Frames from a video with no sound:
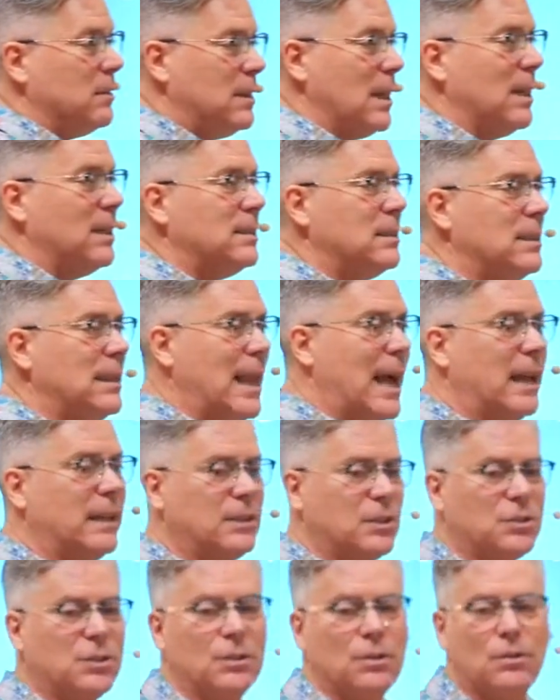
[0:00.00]
does
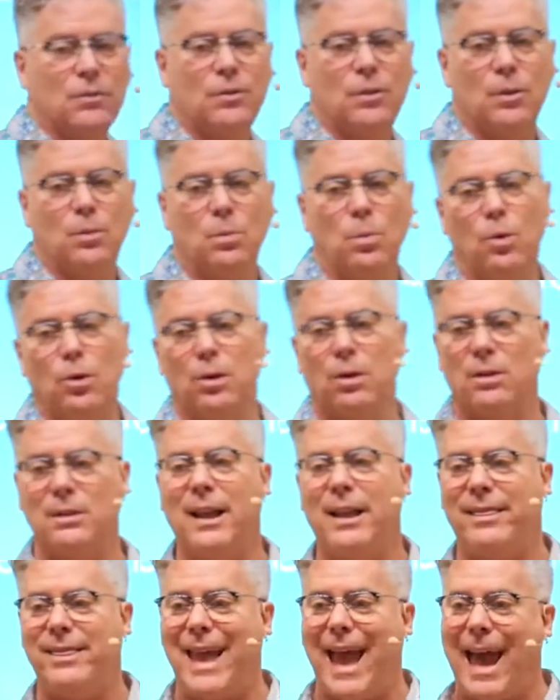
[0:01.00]
not serve the world.
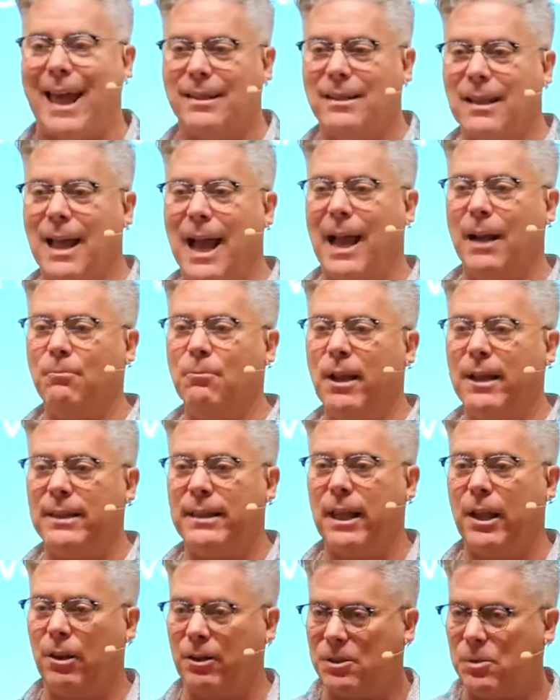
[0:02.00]
That line right
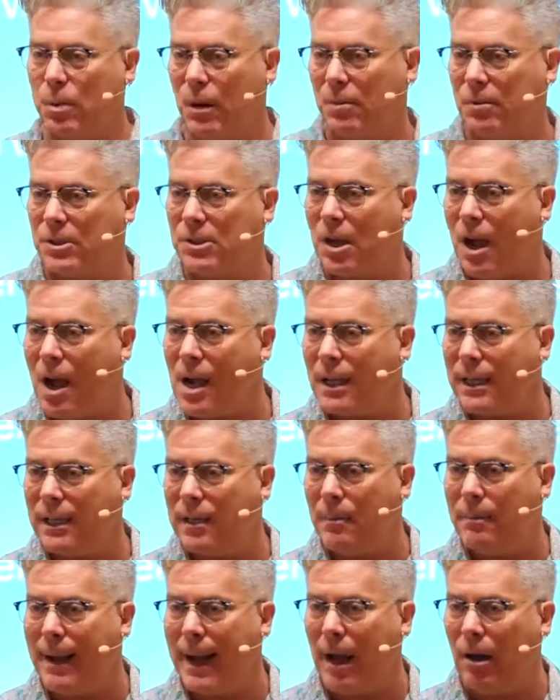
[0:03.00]
there is what we're talking
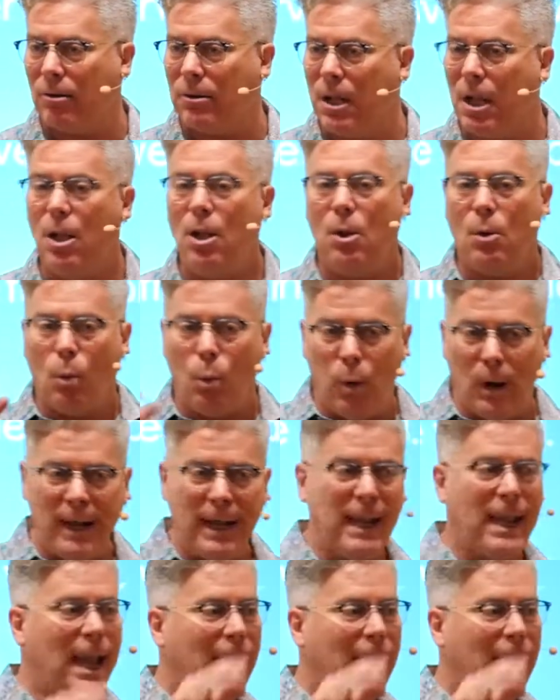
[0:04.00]
about. We